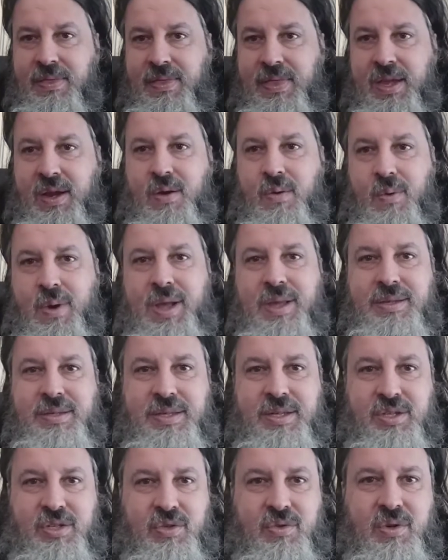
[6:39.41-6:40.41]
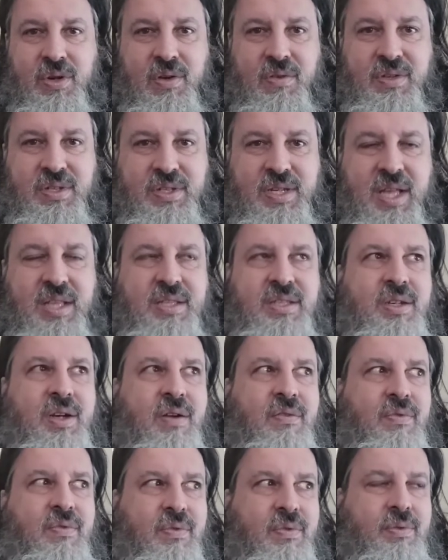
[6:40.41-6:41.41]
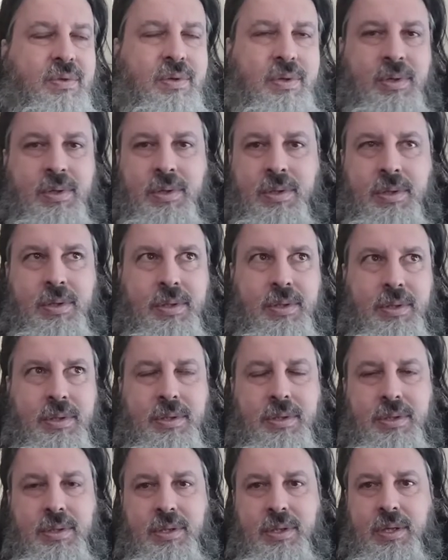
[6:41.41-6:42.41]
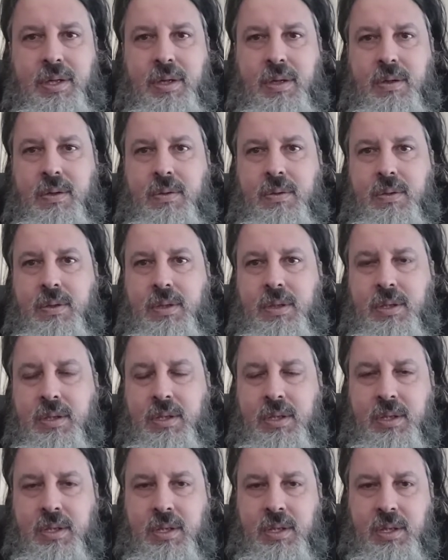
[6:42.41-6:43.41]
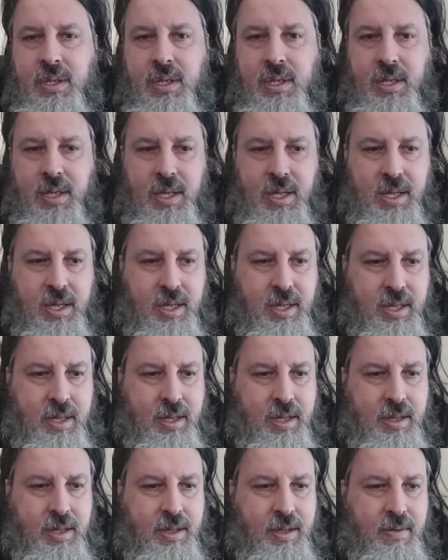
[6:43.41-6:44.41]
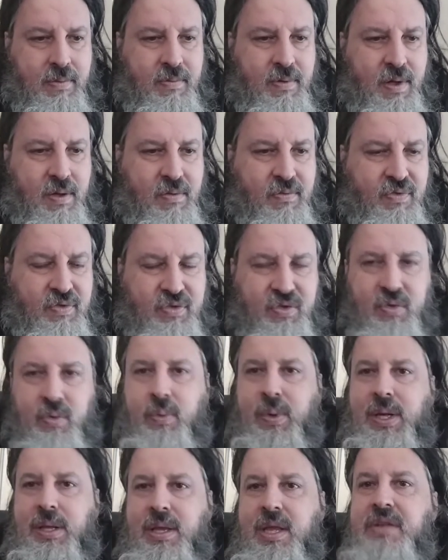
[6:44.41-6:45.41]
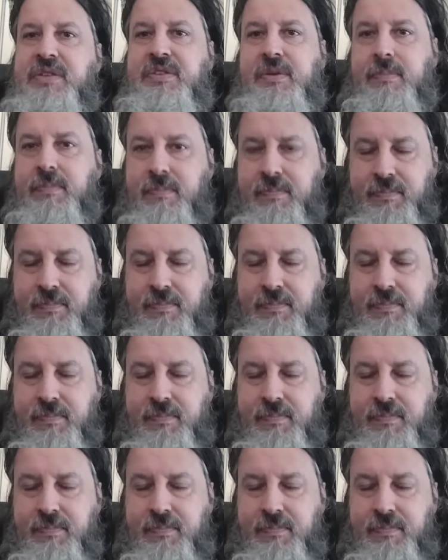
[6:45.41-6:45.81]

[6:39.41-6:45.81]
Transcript: There was this sort of sense of, you know, of surrealism,